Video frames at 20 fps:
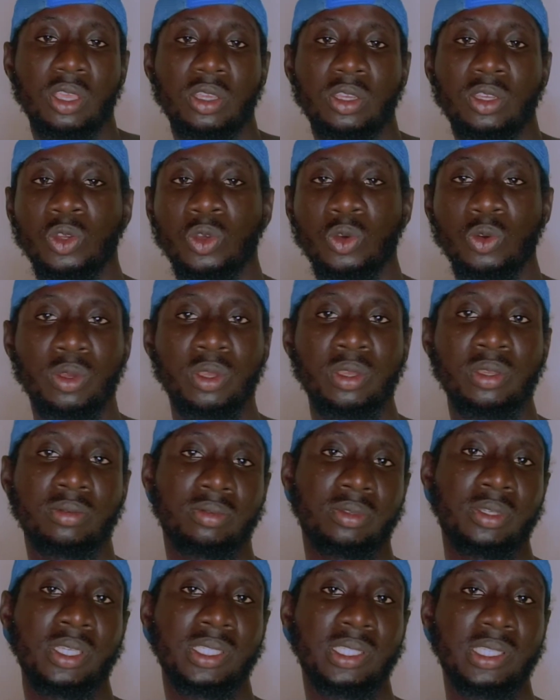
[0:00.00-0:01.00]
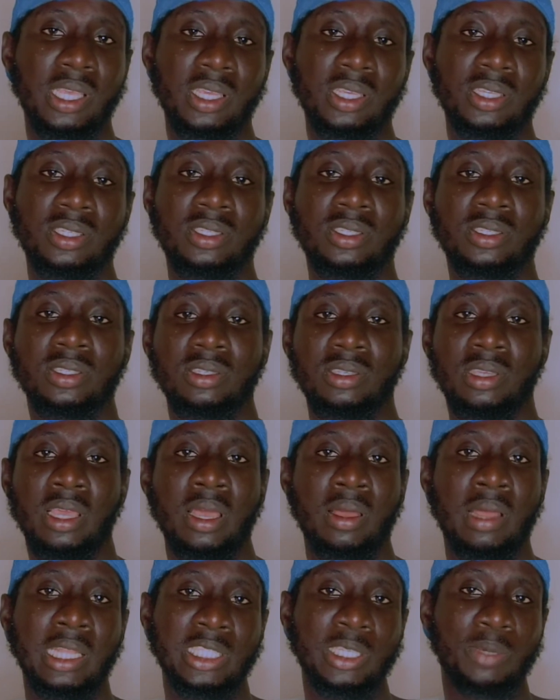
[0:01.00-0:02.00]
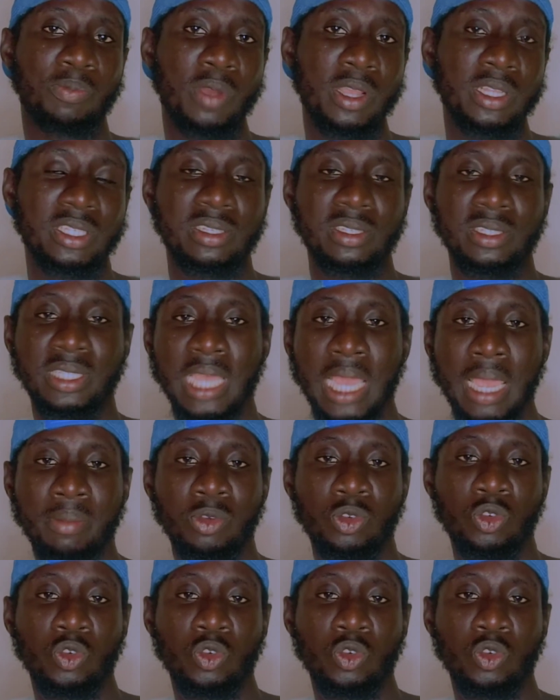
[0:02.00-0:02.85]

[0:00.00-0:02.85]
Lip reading: You know, he says at a point in time,